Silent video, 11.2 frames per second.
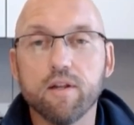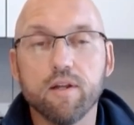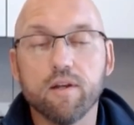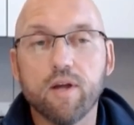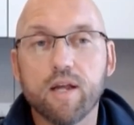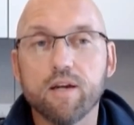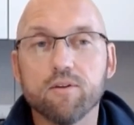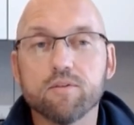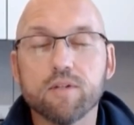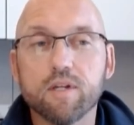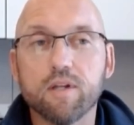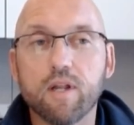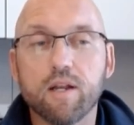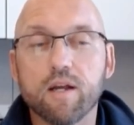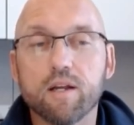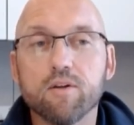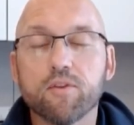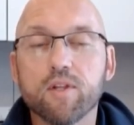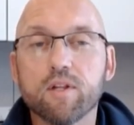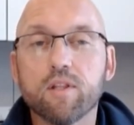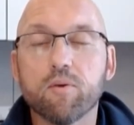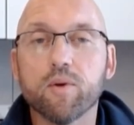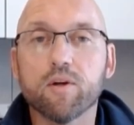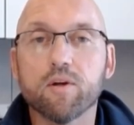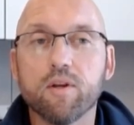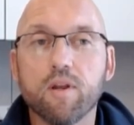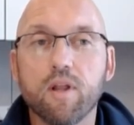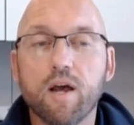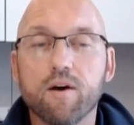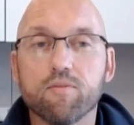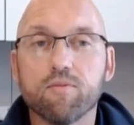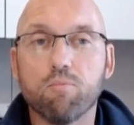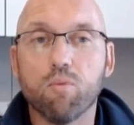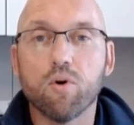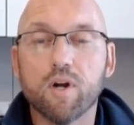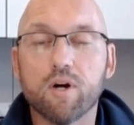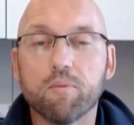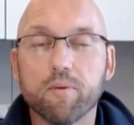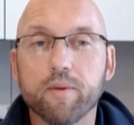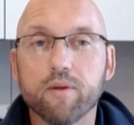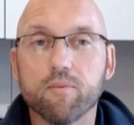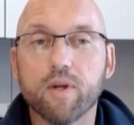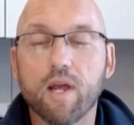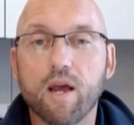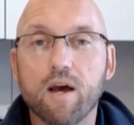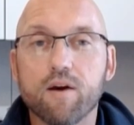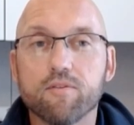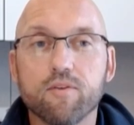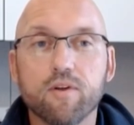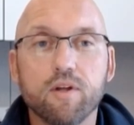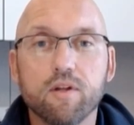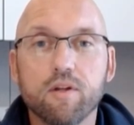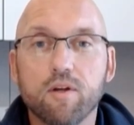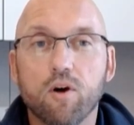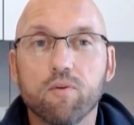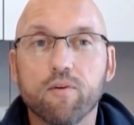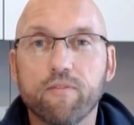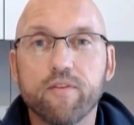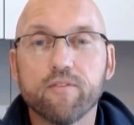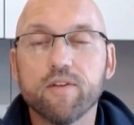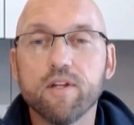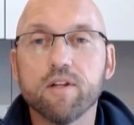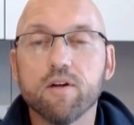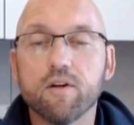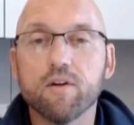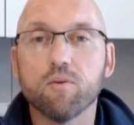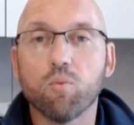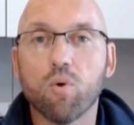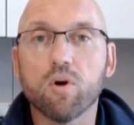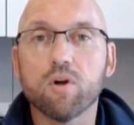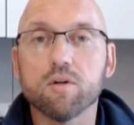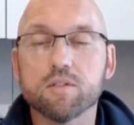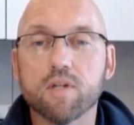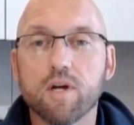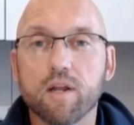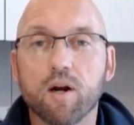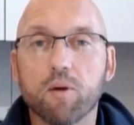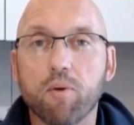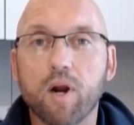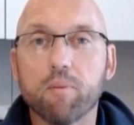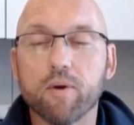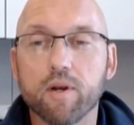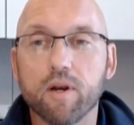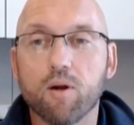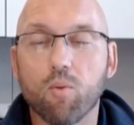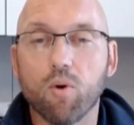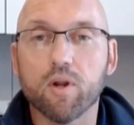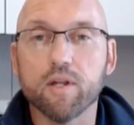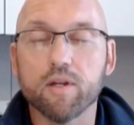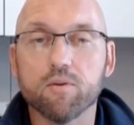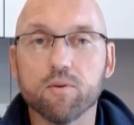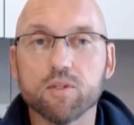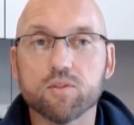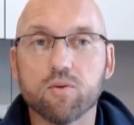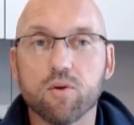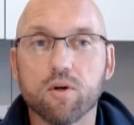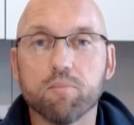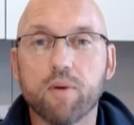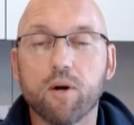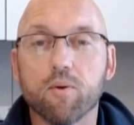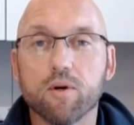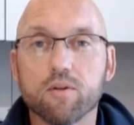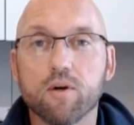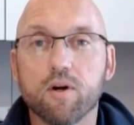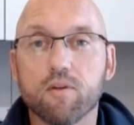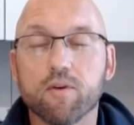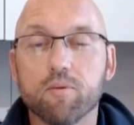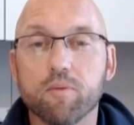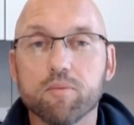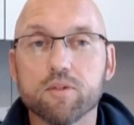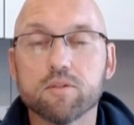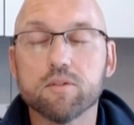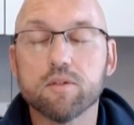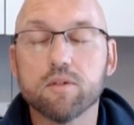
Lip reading: And I don't think that we could have more help. I mean, we have over 1,500 workers on our property now working to restore power to all of our members.